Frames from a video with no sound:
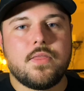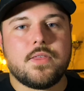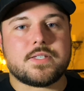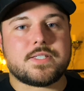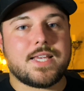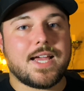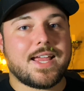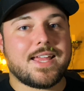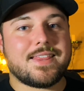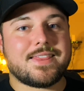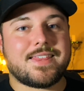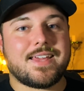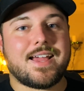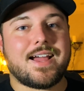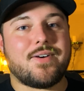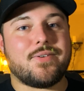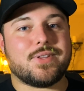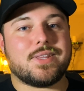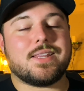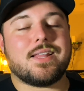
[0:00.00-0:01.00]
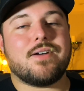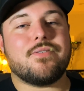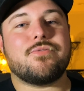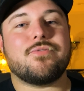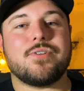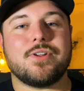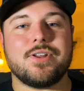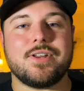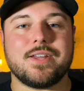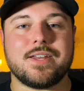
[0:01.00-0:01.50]
The second thing I would love
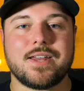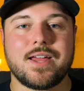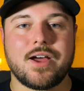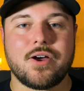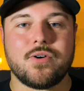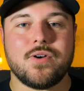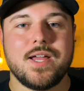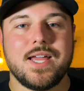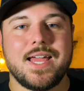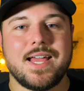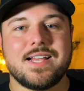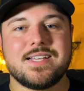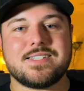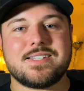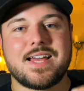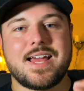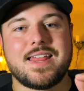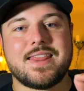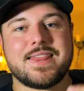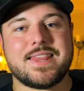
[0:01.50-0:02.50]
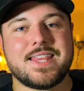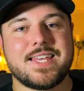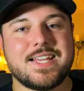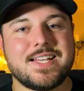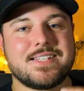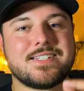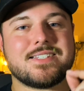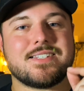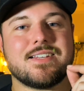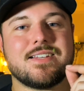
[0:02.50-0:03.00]
for you to know is that
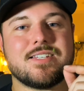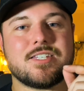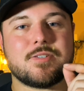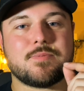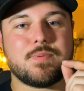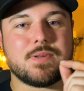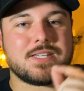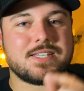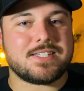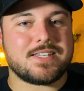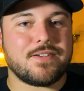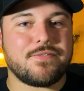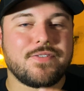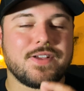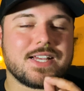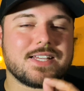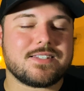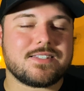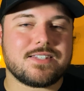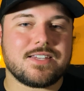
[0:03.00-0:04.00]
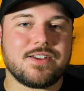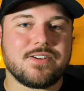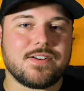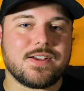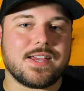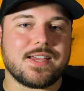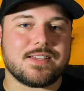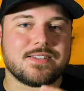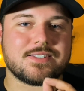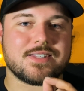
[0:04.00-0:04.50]
this specific
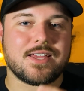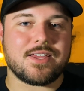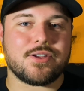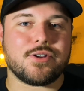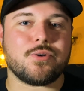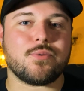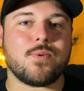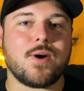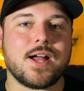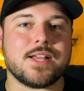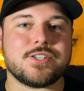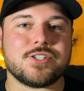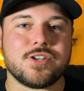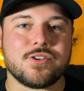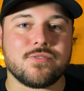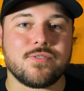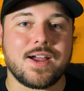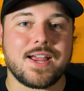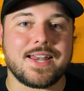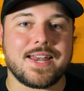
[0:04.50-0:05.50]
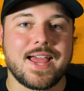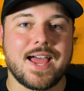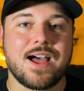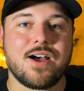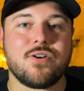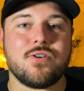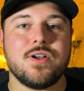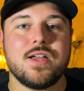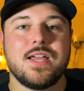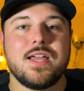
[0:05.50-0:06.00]
series that you're watching right
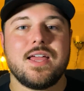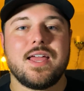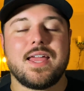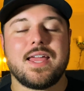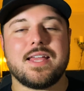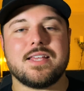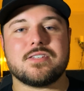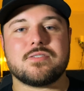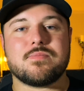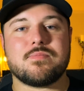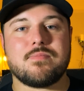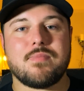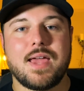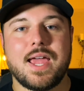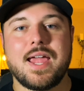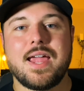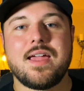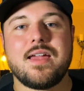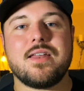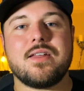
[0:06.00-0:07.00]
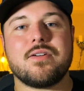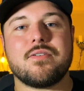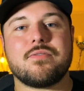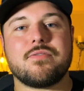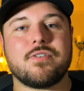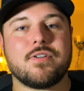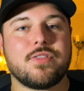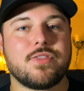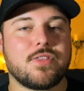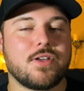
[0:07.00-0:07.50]
now is made
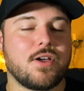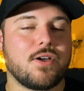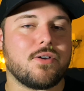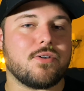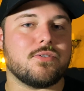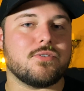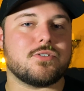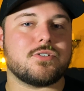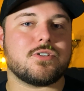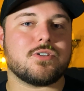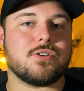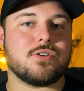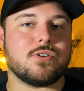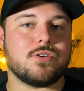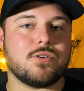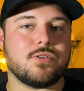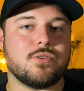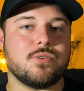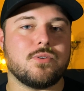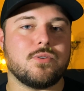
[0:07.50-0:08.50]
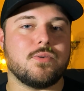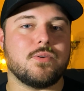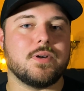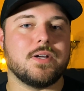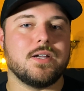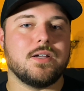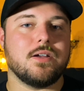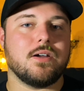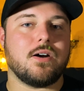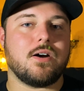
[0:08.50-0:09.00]
for those
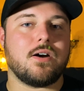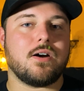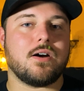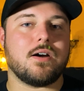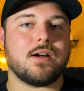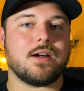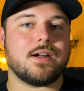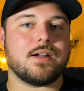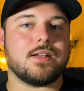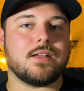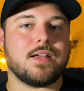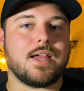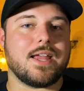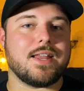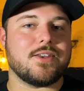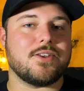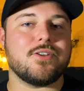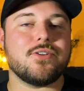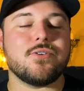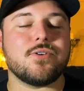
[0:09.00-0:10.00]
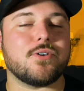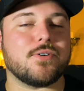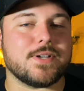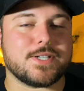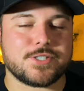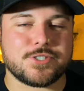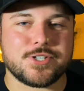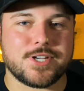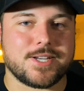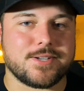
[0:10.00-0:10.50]
who are a new
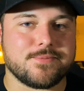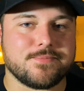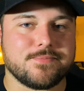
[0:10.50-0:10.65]
Christian.